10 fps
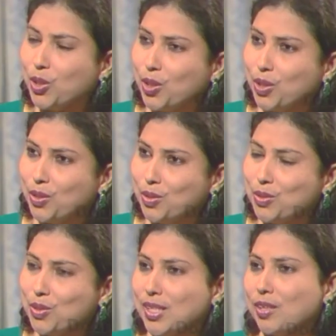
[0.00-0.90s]
mm-hmm.
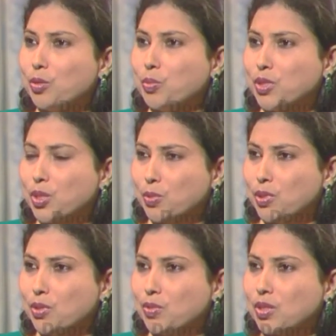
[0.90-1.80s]
to secular
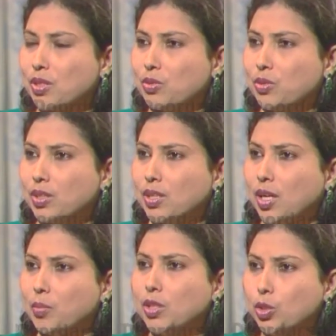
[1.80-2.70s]
principles of this country?
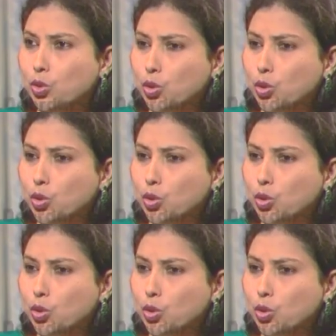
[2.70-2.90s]
I mean, you